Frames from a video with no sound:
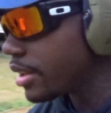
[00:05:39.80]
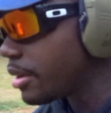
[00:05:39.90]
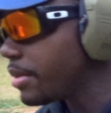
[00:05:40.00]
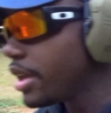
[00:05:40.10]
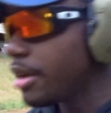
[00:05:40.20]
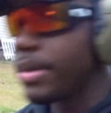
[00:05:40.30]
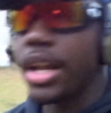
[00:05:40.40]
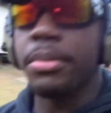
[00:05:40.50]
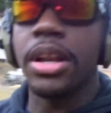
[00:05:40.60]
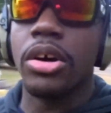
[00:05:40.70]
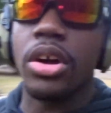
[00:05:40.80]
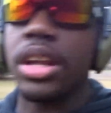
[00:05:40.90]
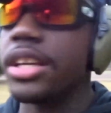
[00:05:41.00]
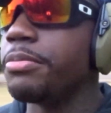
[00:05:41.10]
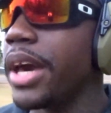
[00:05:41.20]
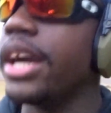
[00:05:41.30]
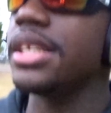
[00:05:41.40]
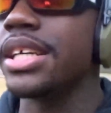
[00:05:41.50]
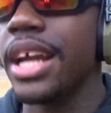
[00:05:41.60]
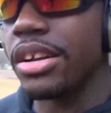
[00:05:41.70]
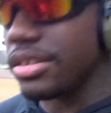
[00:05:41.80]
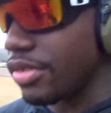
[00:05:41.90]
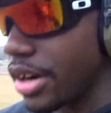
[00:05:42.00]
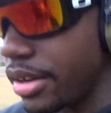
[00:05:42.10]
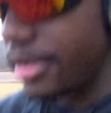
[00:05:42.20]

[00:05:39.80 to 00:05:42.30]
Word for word: But yeah, man, let me load up these mags and get out this rain.